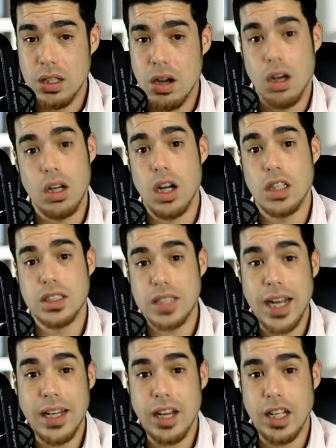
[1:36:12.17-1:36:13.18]
on our
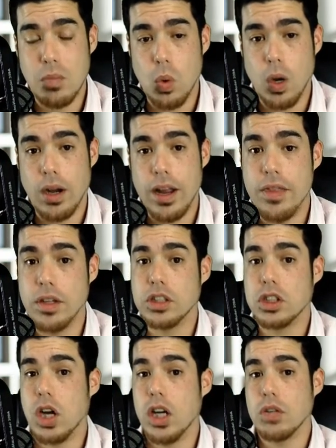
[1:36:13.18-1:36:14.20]
site anymore, and they're
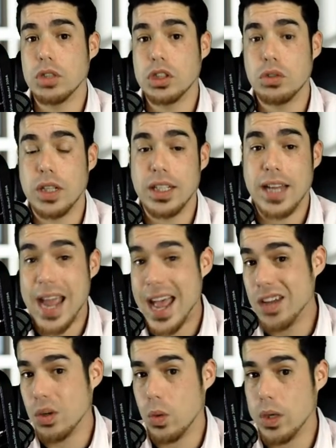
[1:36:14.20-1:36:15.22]
starting to restrict
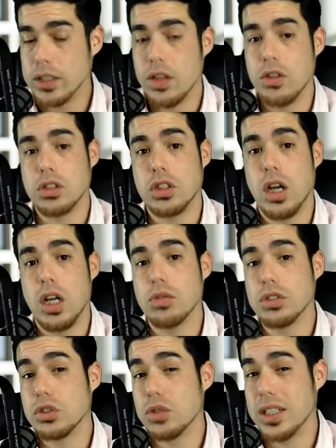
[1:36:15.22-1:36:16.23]
categories, and they're starting to
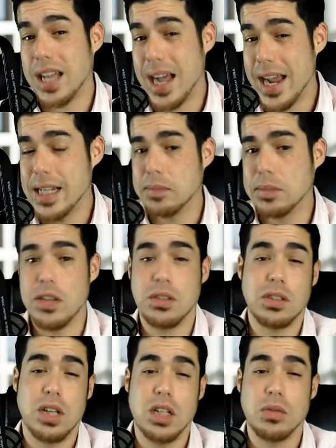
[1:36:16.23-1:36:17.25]
restrict items, and they're
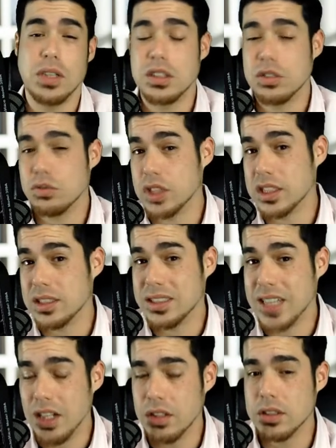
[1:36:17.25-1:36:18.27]
starting to restrict
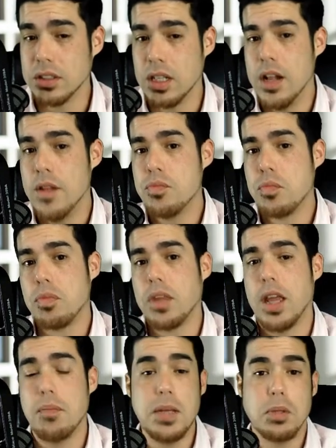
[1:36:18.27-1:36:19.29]
sellers,
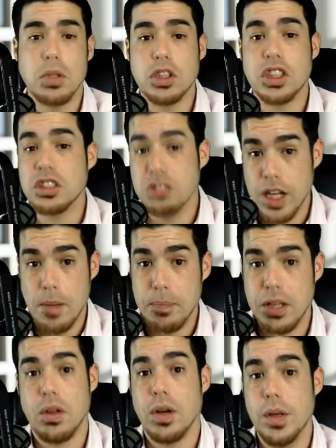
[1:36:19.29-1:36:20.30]
and people are just
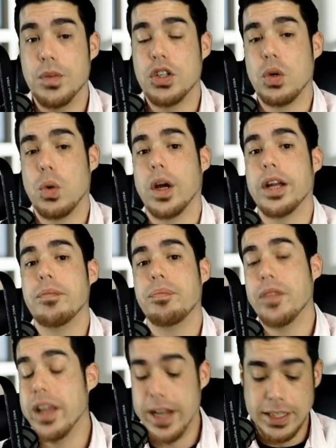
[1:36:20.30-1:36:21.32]
dumping their inventory,
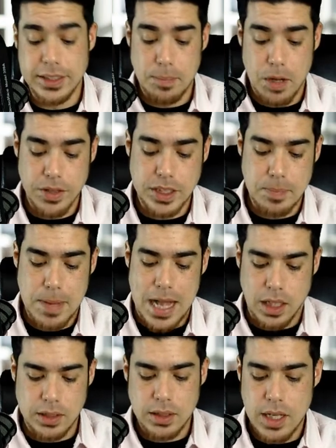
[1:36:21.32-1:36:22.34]
and it ends up on these
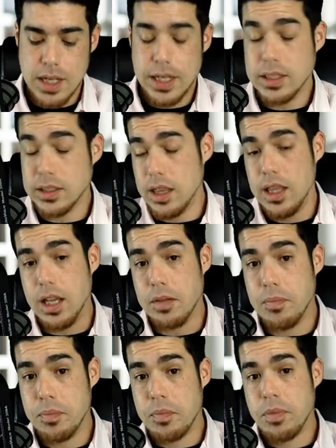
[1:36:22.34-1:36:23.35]
pallets. Now, here's the thing.
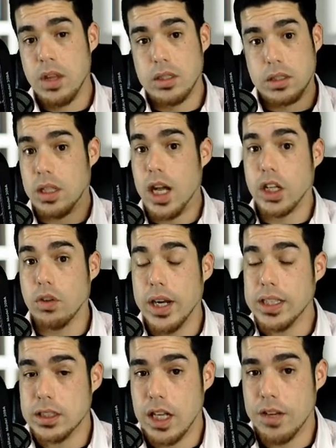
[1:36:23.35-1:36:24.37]
There's a lot of
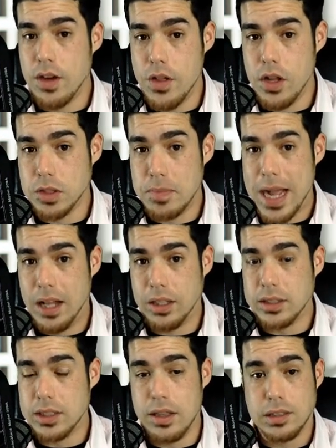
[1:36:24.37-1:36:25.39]
great stuff on those
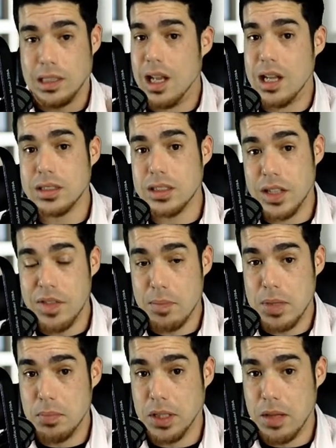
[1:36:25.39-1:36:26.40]
pallets, and there's a lot of stuff that
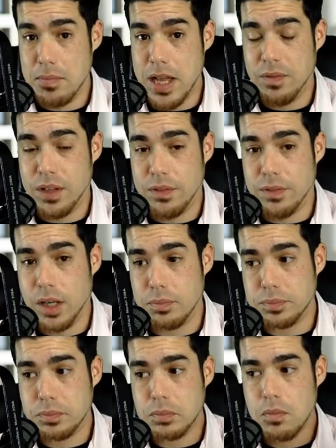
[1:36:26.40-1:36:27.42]
people can benefit from,
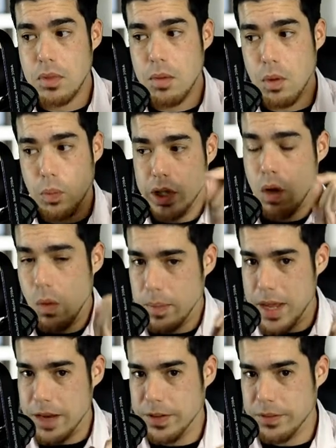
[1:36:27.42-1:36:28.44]
but we can only
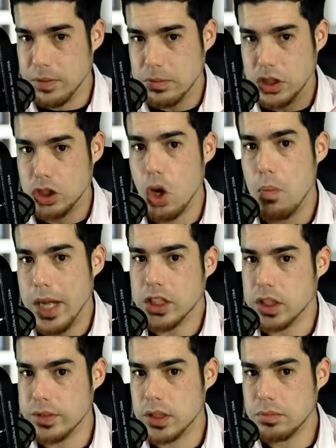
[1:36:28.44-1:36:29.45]
benefit from so much
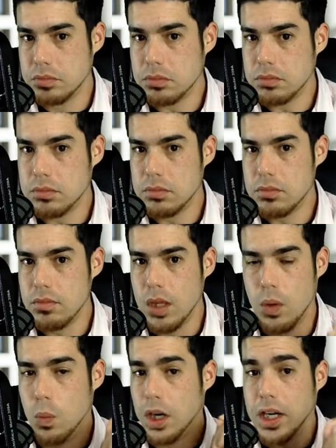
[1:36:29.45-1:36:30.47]
of it.
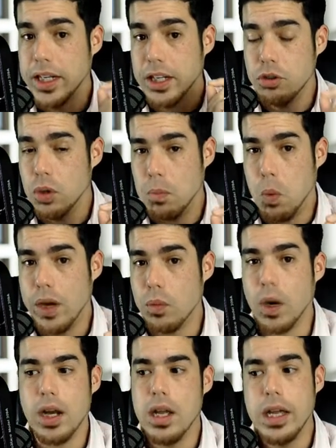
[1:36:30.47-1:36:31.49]
We're going to get to a point
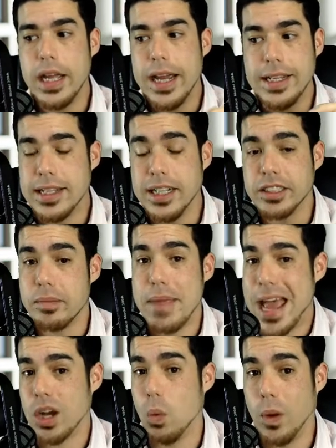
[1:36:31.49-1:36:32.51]
where it doesn't
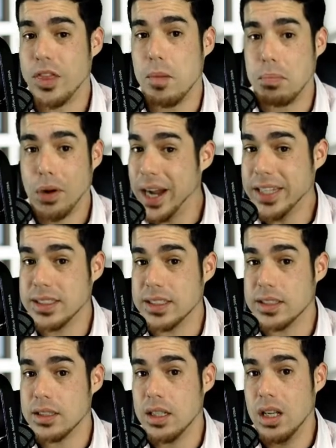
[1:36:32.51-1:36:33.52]
matter what the price
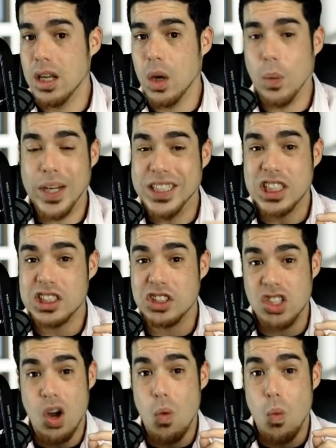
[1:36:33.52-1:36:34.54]
is, we just
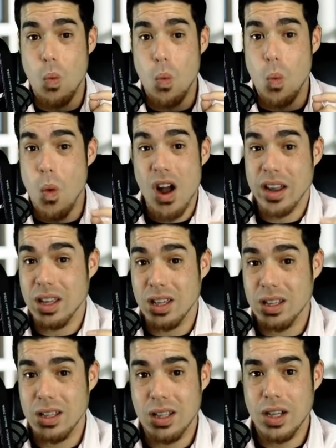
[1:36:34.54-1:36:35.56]
don't want it,
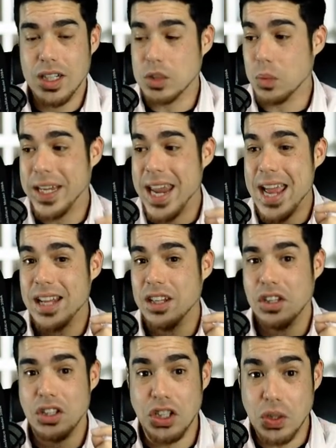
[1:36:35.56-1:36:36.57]
because we can't
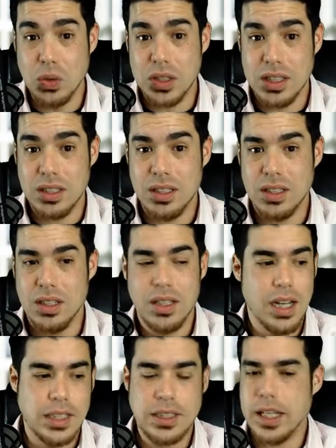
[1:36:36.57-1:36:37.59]
use it.
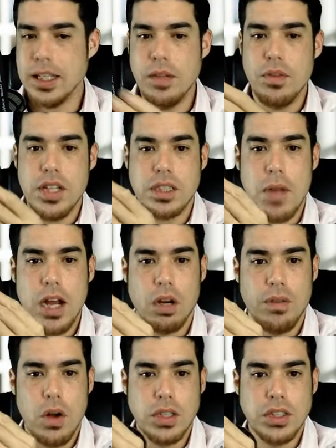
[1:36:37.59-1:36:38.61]
It's like even this
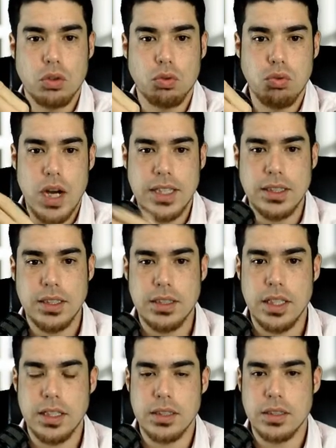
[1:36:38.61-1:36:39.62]
microphone, as great as
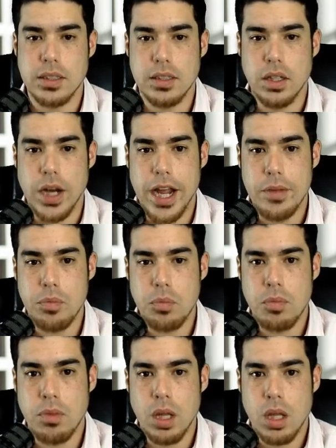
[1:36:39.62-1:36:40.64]
it is, okay?
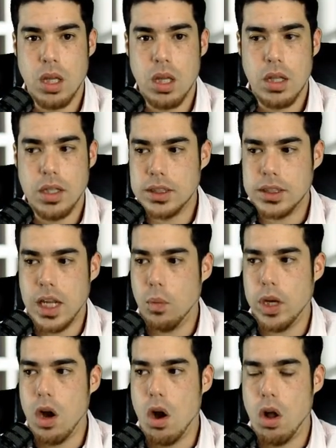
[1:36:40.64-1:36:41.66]
Let's say
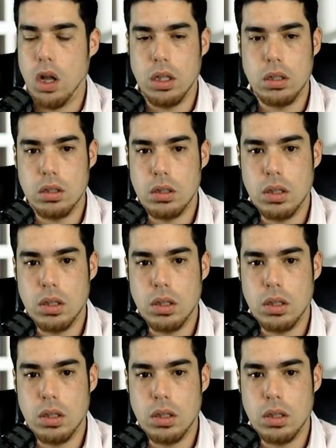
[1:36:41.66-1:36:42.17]
we all